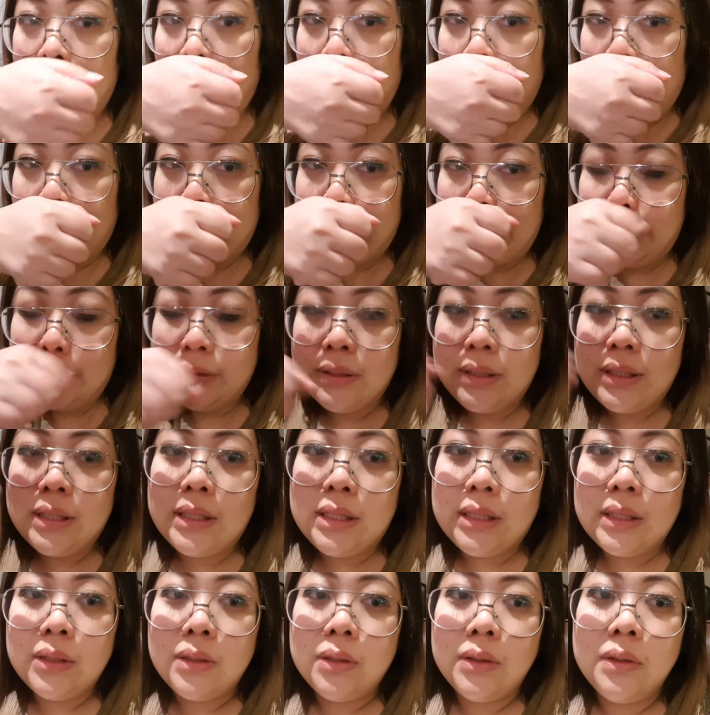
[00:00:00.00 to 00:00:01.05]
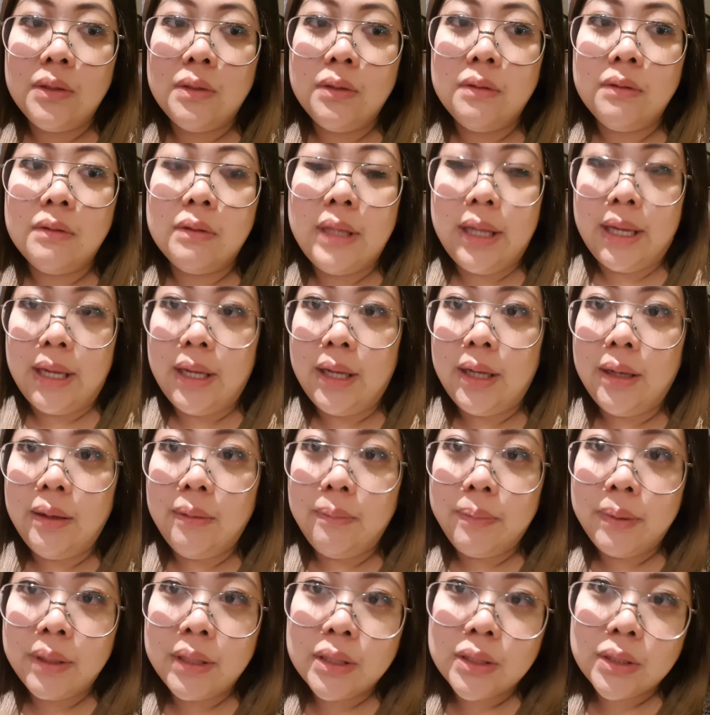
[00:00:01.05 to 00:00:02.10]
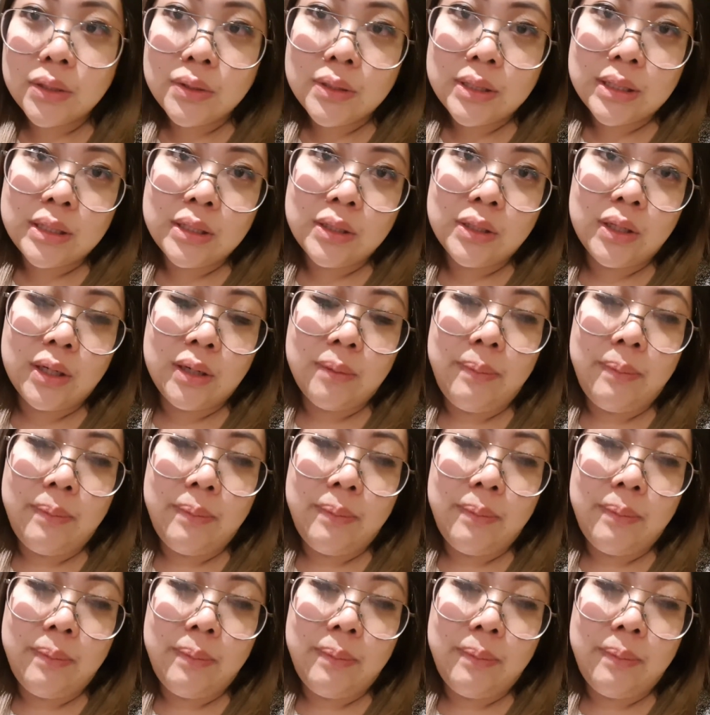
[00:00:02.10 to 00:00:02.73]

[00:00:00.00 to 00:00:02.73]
Like, she was still there, but she was in a lot of